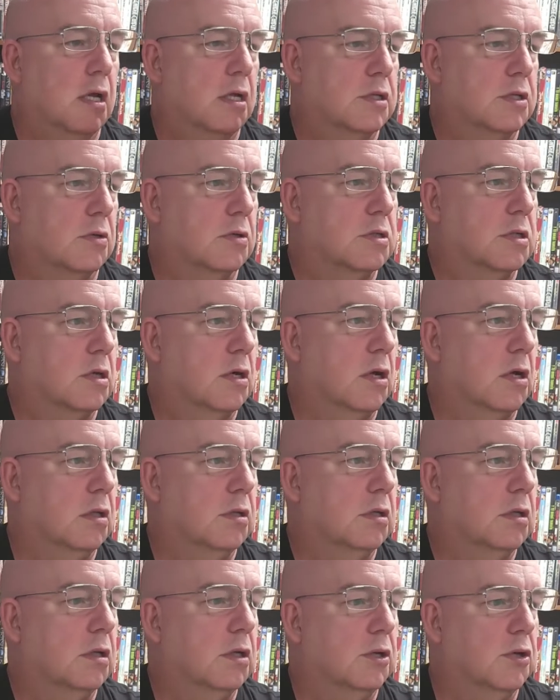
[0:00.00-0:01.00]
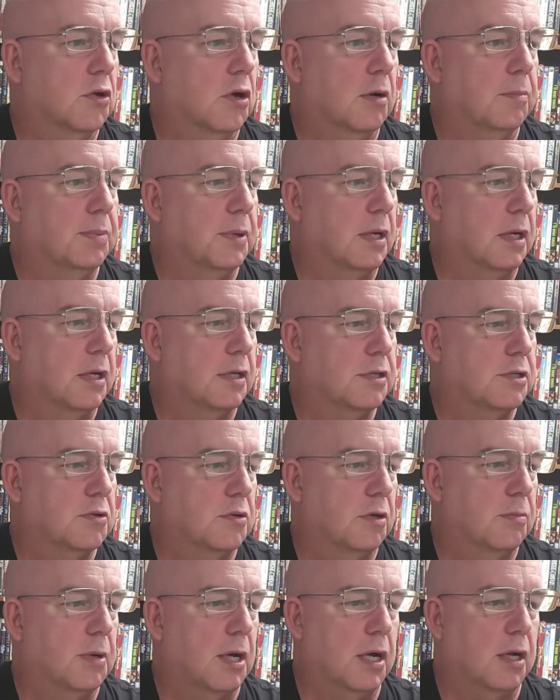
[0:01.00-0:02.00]
So it's called Europe: A
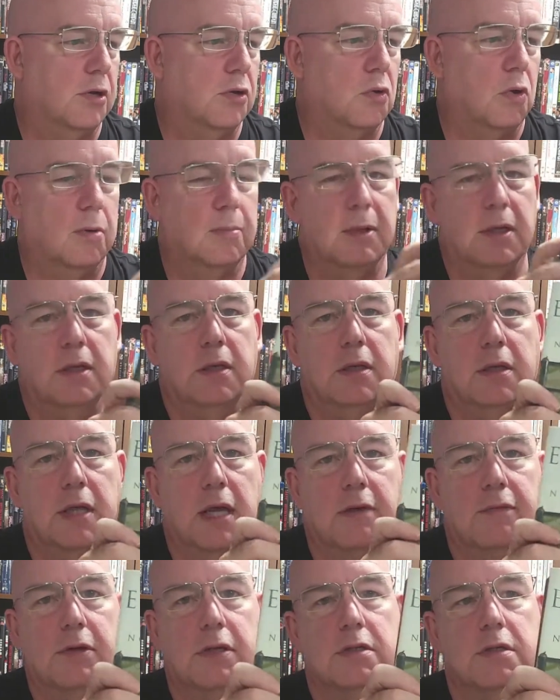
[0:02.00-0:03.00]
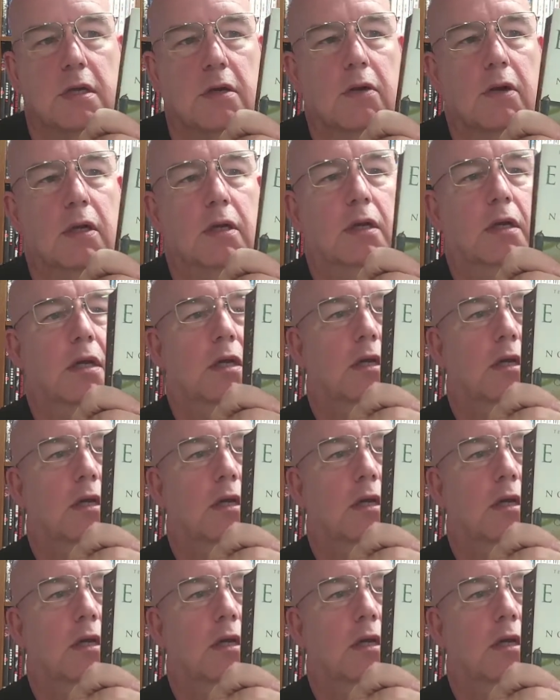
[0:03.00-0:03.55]
History by Norman Davies. All right.